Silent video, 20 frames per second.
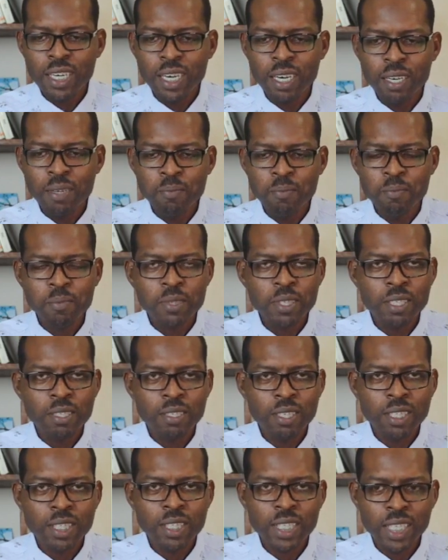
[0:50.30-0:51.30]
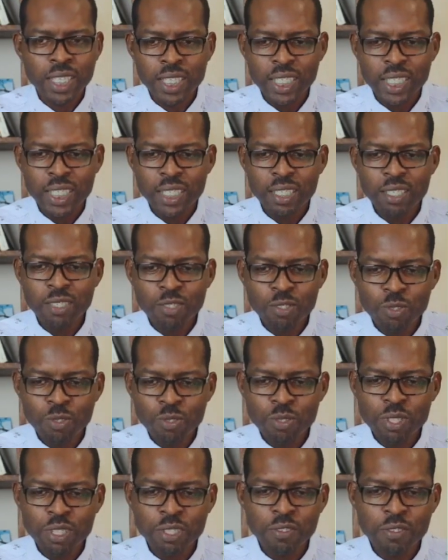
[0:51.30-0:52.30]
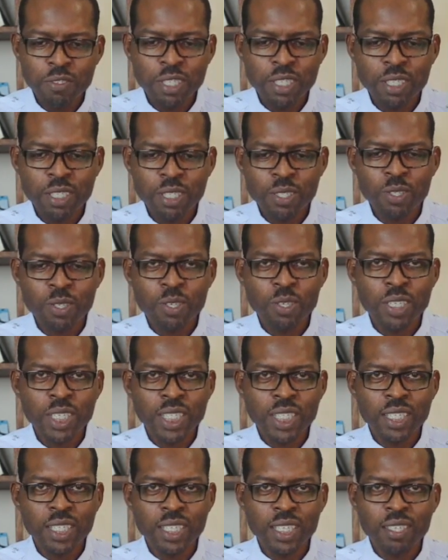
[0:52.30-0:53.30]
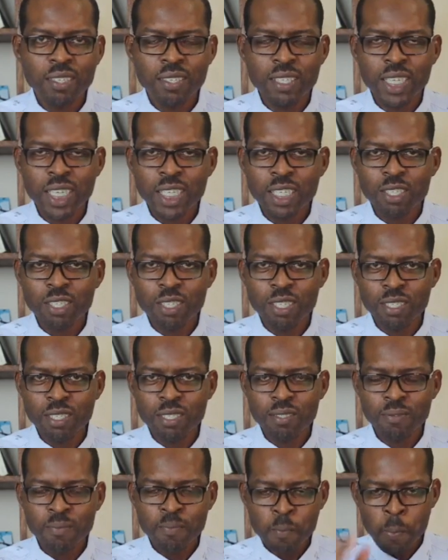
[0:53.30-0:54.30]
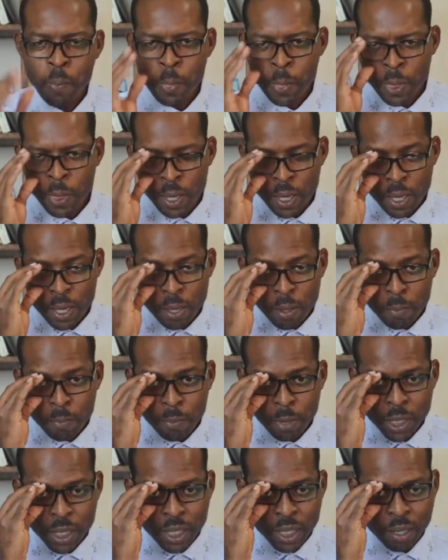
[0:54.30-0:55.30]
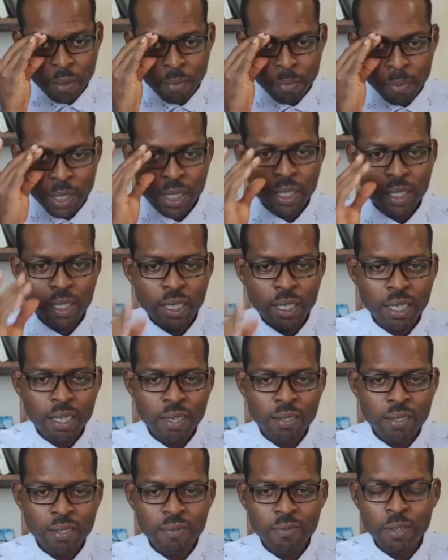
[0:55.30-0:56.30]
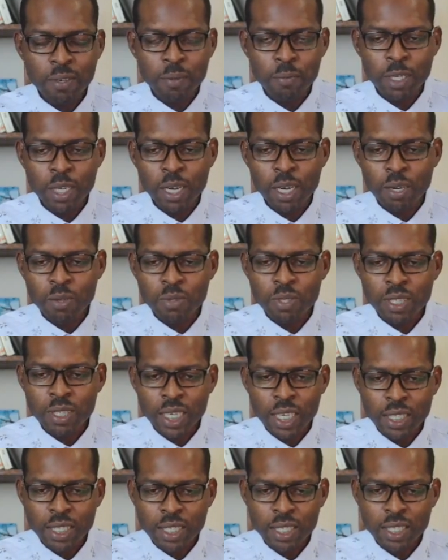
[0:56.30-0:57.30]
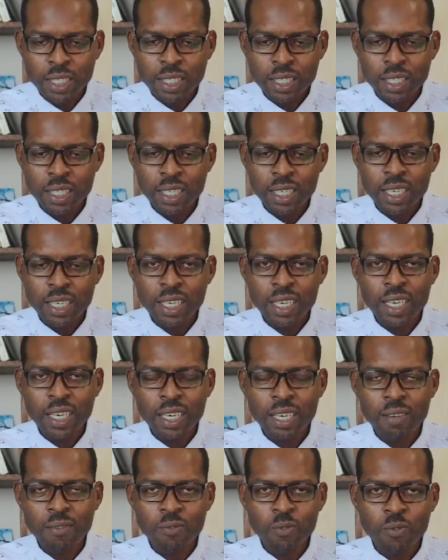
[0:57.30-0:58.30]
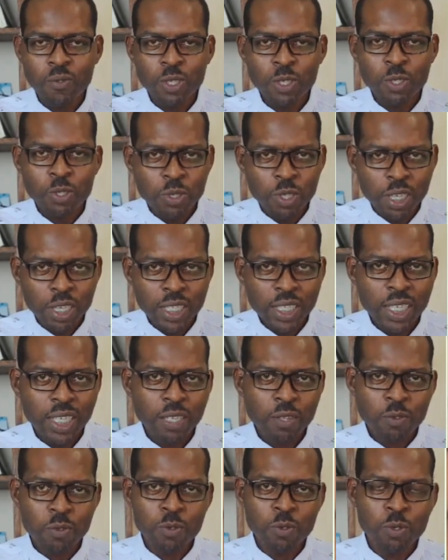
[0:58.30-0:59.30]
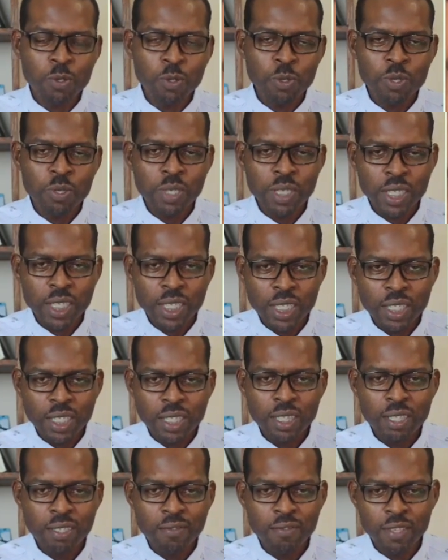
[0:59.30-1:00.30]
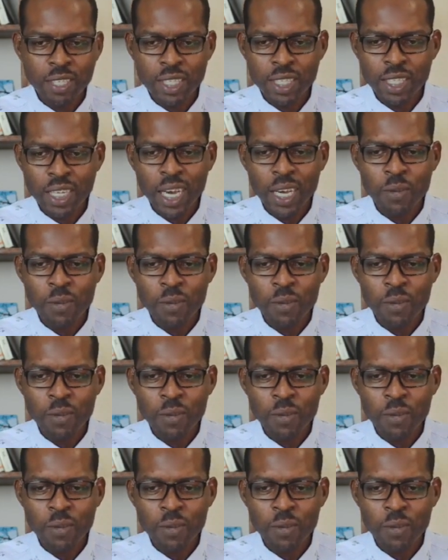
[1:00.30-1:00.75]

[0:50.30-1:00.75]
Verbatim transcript: um, serious technical issues in relation to our internet connection. But let me say on from the outset if we do not get through this evening,